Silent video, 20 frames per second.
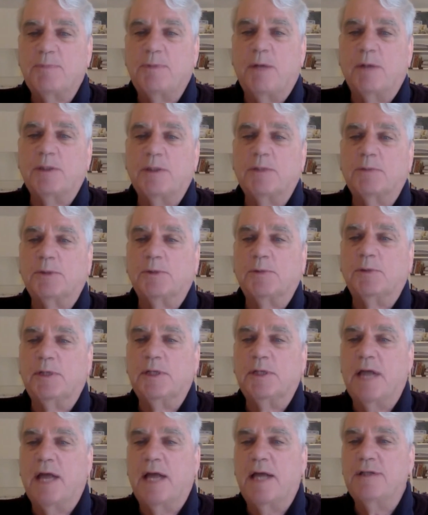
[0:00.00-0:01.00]
possible to
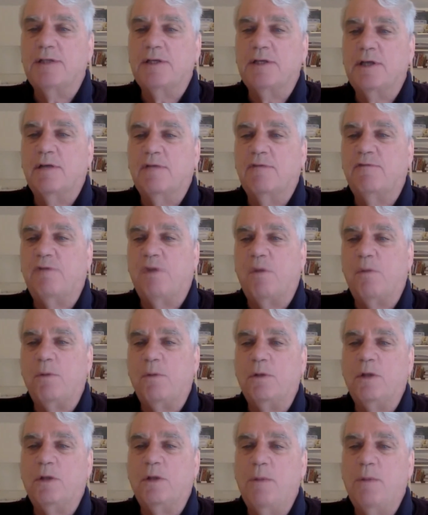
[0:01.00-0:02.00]
engage in
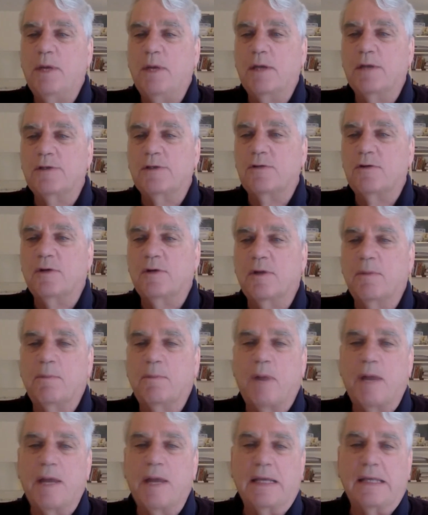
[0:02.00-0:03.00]
informal lobbying during a
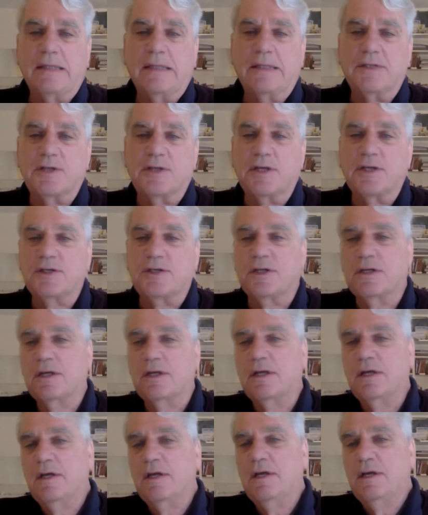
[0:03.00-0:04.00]
break in the session.
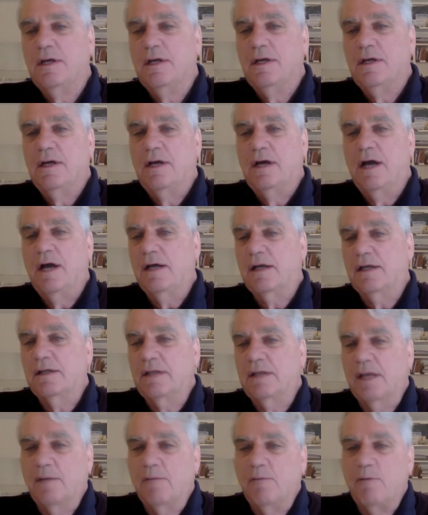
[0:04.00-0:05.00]
I can
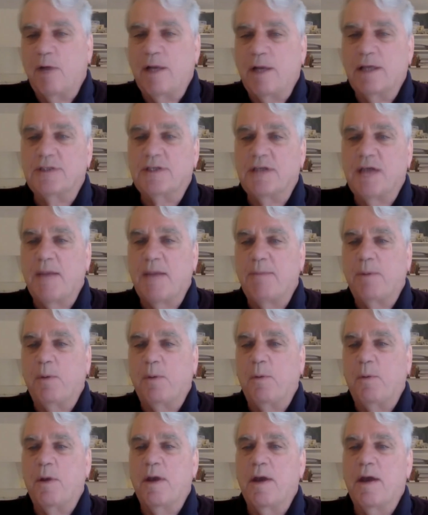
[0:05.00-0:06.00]
think of one
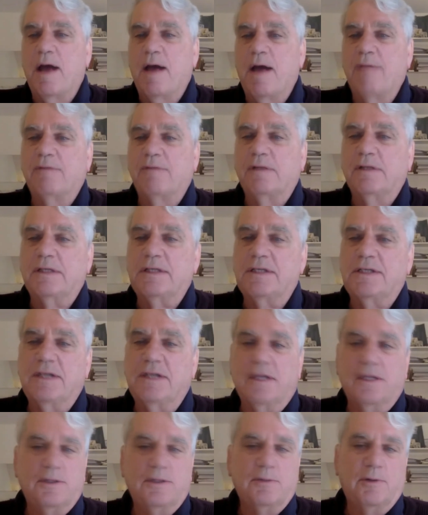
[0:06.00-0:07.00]
example where, after
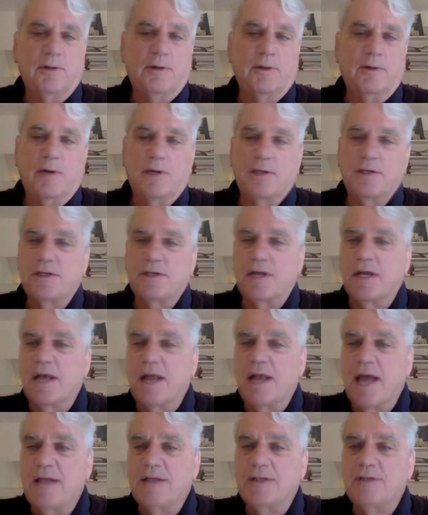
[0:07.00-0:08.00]
listening to a question
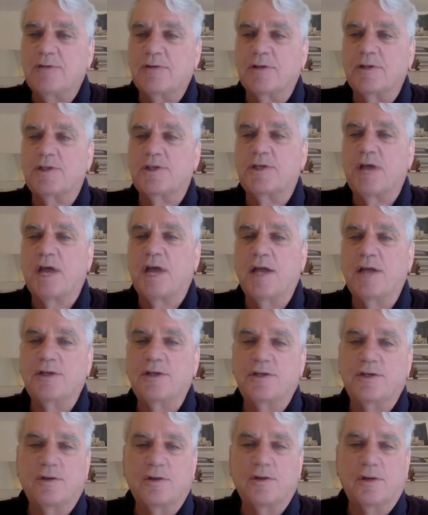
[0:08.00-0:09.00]
and answer
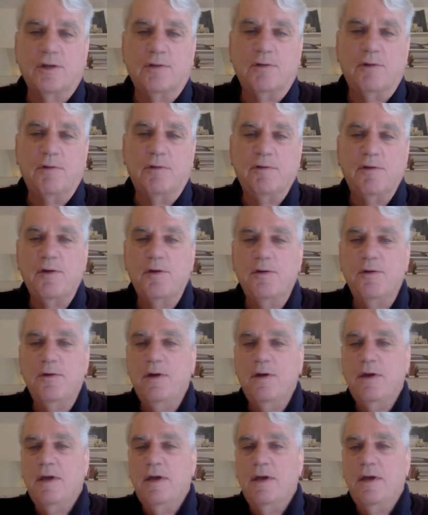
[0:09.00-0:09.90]
exchange during the review,